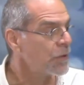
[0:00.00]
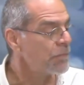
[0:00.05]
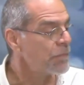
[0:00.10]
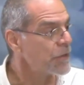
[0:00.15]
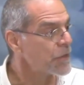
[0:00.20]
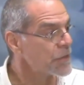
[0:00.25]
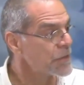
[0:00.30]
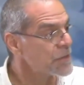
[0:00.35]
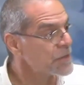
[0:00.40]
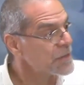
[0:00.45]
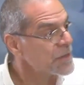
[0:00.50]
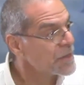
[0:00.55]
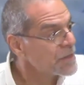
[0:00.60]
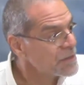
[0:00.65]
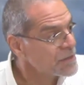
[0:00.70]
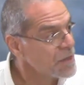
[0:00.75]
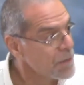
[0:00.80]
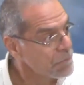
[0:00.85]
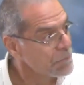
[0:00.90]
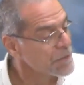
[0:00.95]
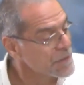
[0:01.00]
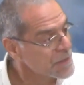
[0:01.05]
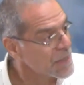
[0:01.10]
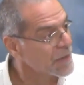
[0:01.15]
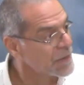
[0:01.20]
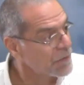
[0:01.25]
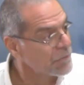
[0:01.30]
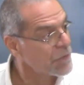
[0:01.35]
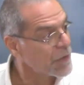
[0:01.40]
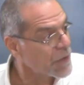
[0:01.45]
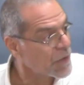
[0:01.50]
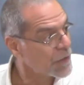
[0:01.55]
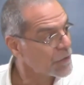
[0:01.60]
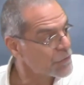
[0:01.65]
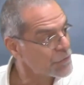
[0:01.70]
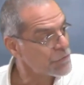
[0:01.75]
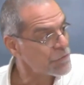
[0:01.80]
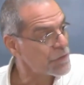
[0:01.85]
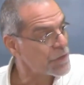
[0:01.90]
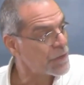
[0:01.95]
Because 60% of the
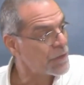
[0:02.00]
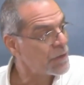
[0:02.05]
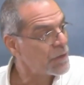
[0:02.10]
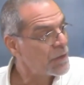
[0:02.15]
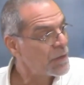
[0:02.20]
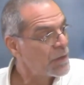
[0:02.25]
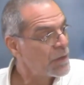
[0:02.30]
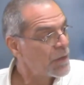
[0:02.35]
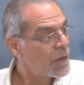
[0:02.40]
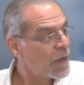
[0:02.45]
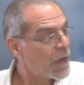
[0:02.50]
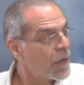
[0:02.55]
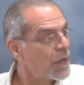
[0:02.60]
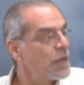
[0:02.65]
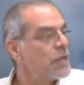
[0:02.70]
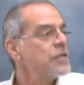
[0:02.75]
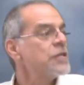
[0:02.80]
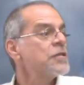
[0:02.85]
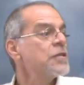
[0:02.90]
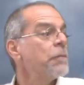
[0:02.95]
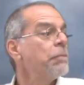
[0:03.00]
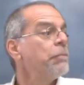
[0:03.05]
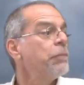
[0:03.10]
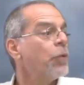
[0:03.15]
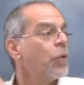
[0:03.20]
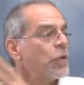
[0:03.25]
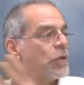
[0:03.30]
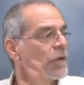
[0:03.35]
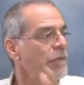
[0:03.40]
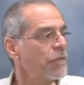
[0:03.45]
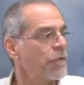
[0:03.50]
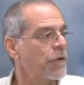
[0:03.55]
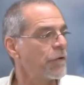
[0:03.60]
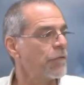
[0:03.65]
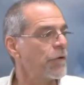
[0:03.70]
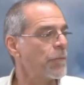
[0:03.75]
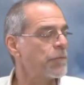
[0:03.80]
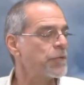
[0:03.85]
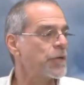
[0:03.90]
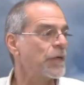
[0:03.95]
country are in support of
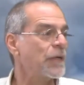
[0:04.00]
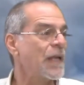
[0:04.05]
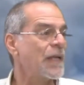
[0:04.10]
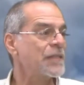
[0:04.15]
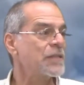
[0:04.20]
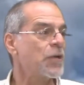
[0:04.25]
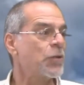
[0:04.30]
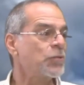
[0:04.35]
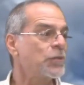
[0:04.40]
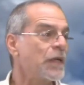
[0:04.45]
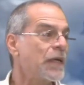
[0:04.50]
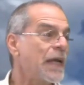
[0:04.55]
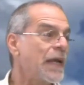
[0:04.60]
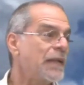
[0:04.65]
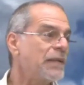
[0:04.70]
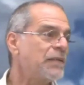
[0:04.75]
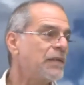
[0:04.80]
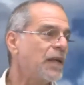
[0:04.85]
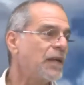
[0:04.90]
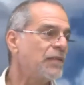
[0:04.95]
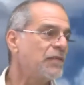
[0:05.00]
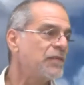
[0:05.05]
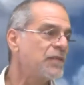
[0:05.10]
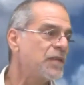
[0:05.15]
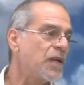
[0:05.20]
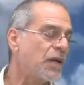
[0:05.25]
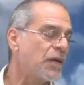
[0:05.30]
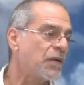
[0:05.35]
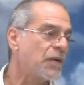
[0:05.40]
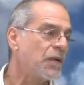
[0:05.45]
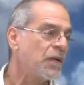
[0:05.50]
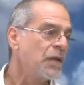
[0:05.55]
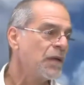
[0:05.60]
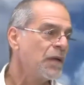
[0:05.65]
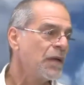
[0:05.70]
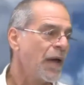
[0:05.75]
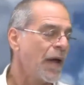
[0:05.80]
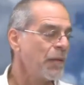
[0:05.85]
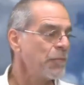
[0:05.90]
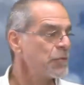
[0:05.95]
corruption. That's how to get things done.
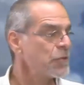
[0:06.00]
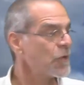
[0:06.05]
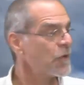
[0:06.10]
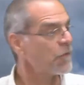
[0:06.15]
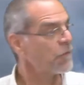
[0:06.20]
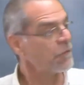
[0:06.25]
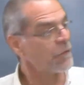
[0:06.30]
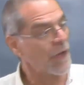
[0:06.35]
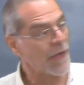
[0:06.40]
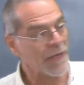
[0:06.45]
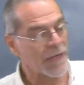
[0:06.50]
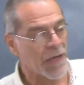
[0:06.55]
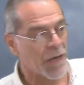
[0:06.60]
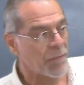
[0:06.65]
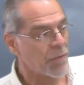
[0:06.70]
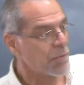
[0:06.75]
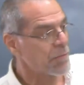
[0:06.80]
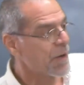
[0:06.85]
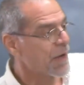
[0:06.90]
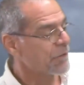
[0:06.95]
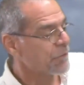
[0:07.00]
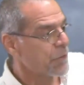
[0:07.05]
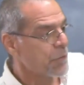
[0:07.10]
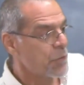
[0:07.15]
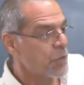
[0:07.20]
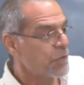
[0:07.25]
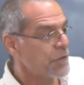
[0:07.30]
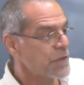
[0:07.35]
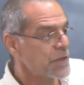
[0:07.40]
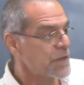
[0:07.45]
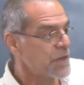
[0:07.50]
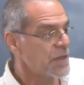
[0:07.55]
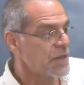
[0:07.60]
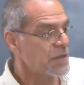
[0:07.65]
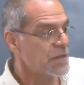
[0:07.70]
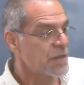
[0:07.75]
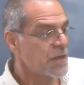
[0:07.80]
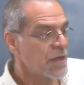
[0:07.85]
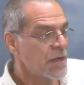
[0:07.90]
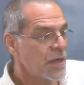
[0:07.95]
I was on a flight coming back from
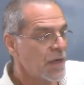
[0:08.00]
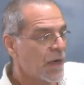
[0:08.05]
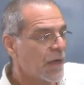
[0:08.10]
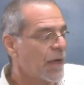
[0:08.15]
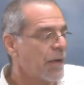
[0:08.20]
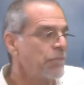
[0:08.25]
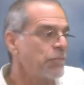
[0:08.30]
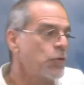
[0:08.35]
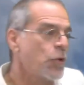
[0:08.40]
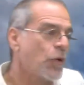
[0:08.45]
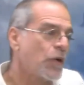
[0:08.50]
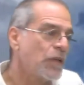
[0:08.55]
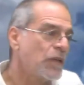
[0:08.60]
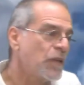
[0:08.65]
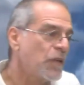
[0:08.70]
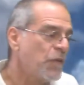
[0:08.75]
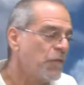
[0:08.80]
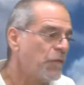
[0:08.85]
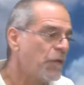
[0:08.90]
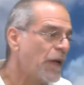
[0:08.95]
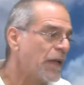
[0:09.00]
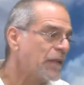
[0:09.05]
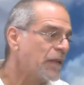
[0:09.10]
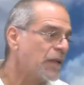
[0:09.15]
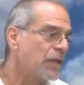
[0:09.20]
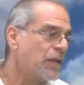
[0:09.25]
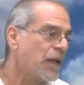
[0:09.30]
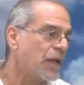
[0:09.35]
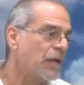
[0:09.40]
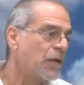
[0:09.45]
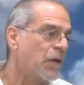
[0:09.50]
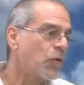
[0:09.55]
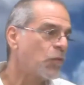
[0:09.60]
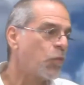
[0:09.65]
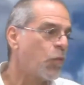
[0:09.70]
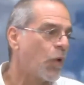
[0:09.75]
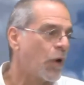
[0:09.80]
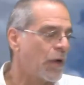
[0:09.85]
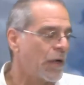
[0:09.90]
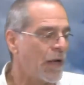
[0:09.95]
overseas and I'm talking to the flight attendant.
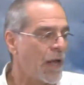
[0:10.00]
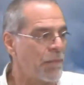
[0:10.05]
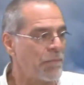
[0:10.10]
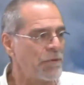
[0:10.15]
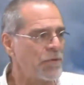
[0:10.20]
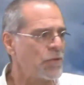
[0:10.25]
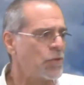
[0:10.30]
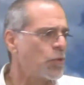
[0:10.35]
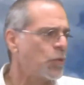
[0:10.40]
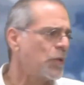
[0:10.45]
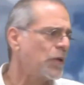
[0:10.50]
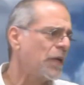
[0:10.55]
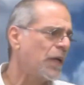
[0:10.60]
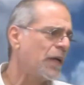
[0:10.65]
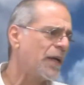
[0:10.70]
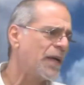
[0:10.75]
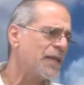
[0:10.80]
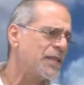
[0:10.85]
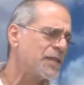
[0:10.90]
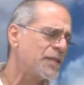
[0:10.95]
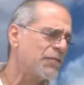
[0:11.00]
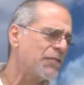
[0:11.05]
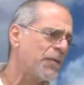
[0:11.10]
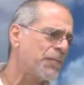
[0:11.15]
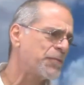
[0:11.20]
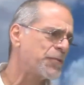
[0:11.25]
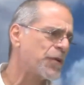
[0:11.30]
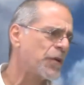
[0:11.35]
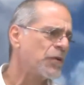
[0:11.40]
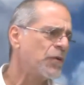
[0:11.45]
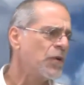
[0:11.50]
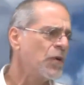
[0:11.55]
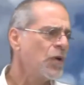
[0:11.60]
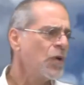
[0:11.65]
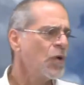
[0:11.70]
One of them is totally against corruption.